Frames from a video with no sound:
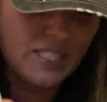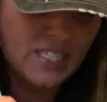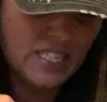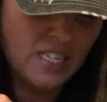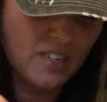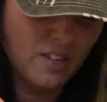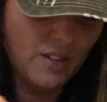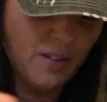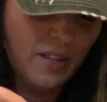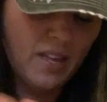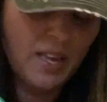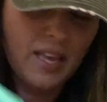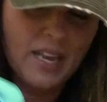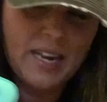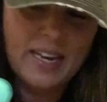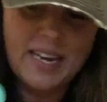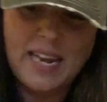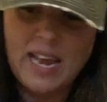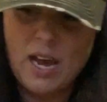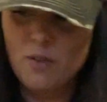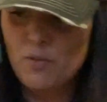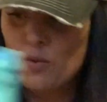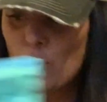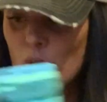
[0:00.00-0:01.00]
deal.
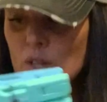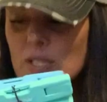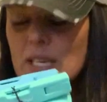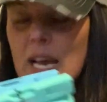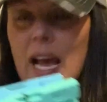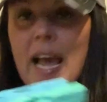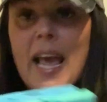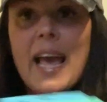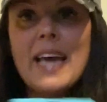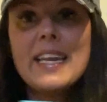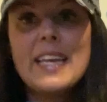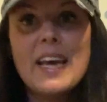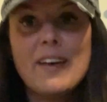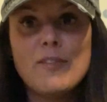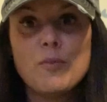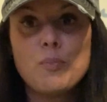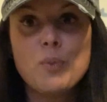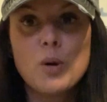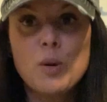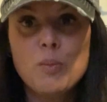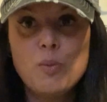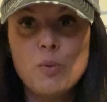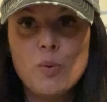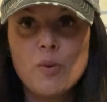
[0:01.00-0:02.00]
Now, of course, I had to have a
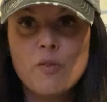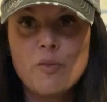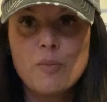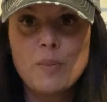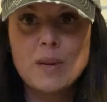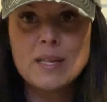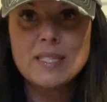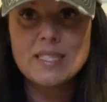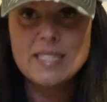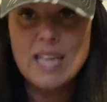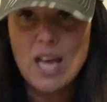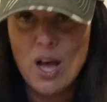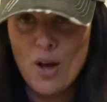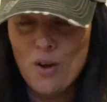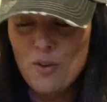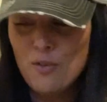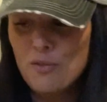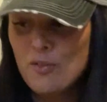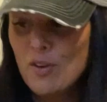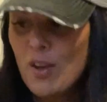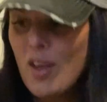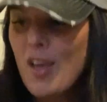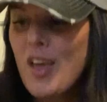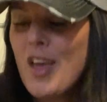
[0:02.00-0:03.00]
purple one for
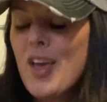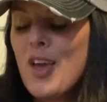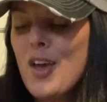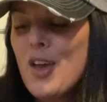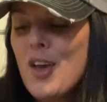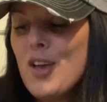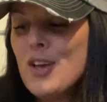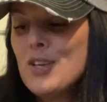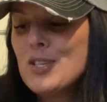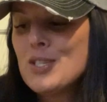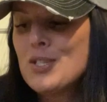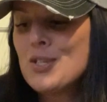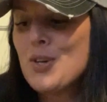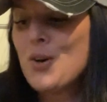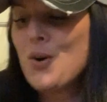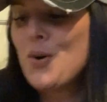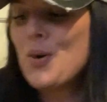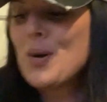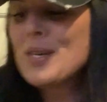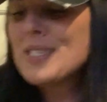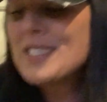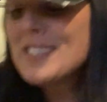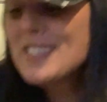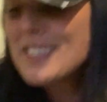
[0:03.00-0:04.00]
myself. So
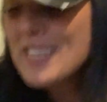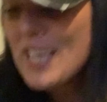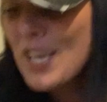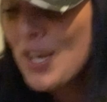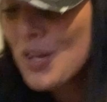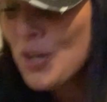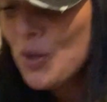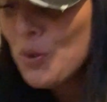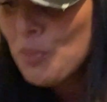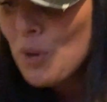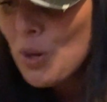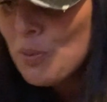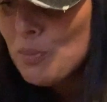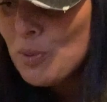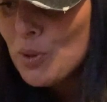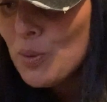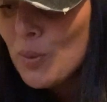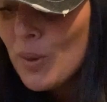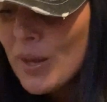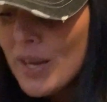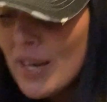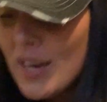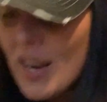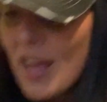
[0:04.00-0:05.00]
a single purple
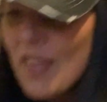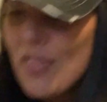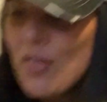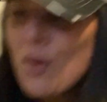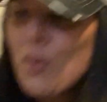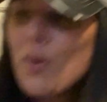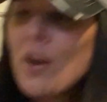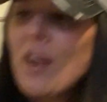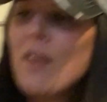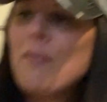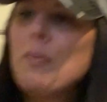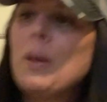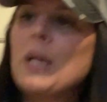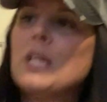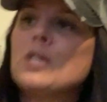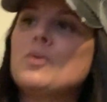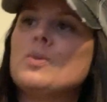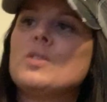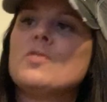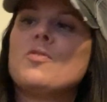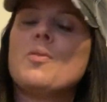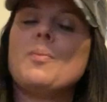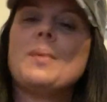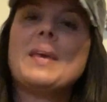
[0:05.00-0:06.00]
one, the one I picked
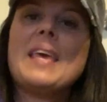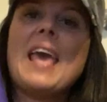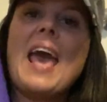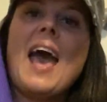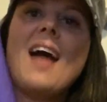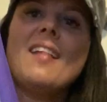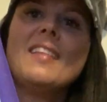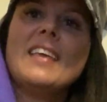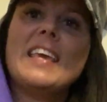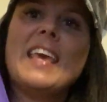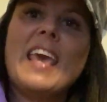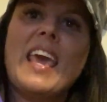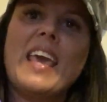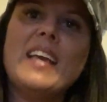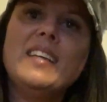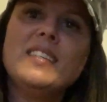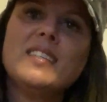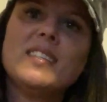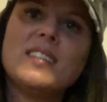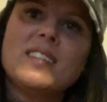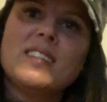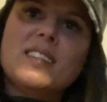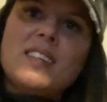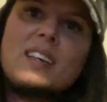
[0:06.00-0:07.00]
was from
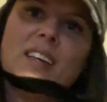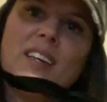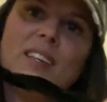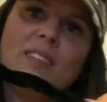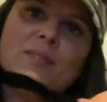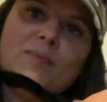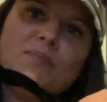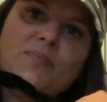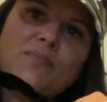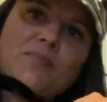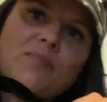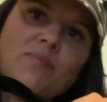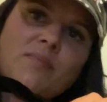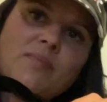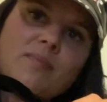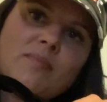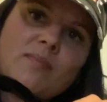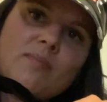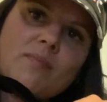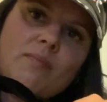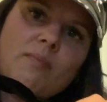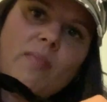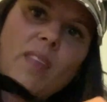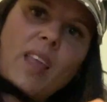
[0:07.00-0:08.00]
CaliCase.
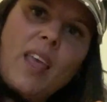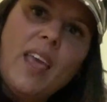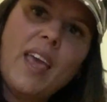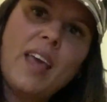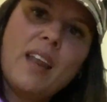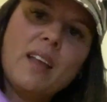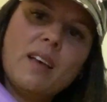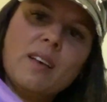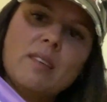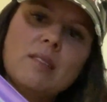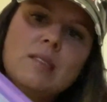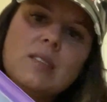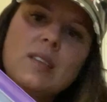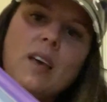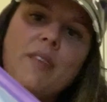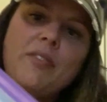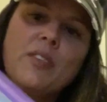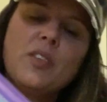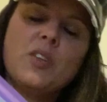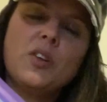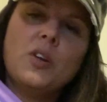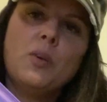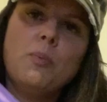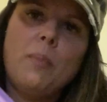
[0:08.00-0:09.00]
And it's got
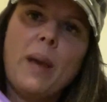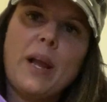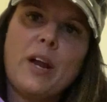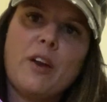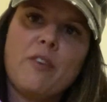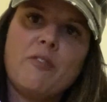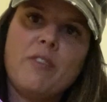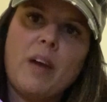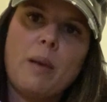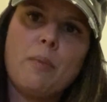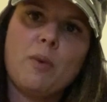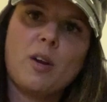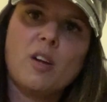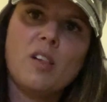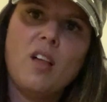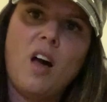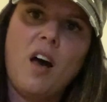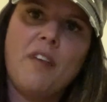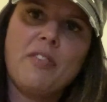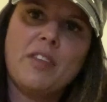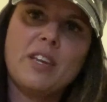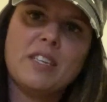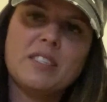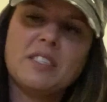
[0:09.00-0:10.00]
the little microfiber
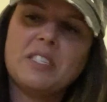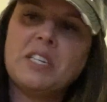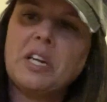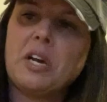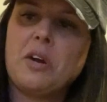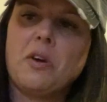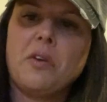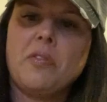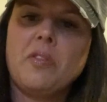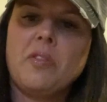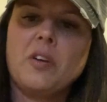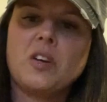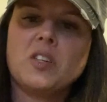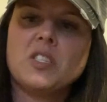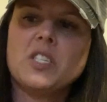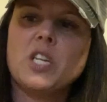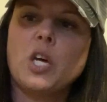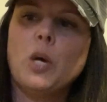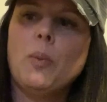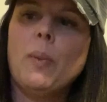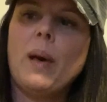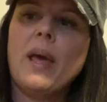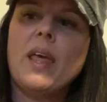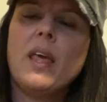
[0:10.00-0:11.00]
cloth and a sticker in there
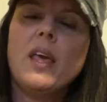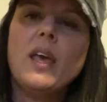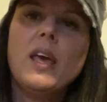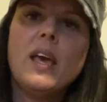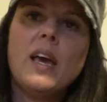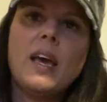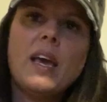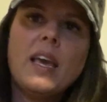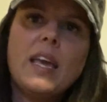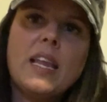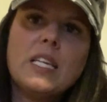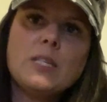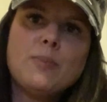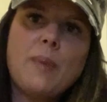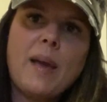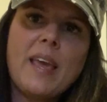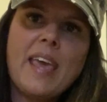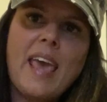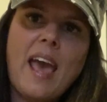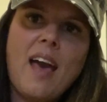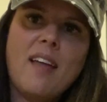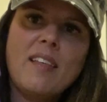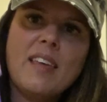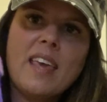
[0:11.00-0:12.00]
still, but it is by
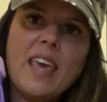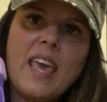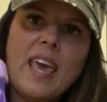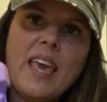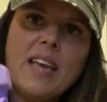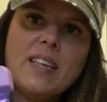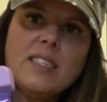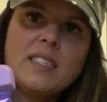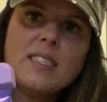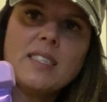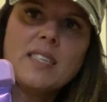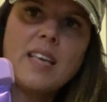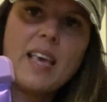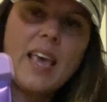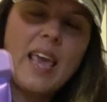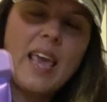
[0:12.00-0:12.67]
CaliCase,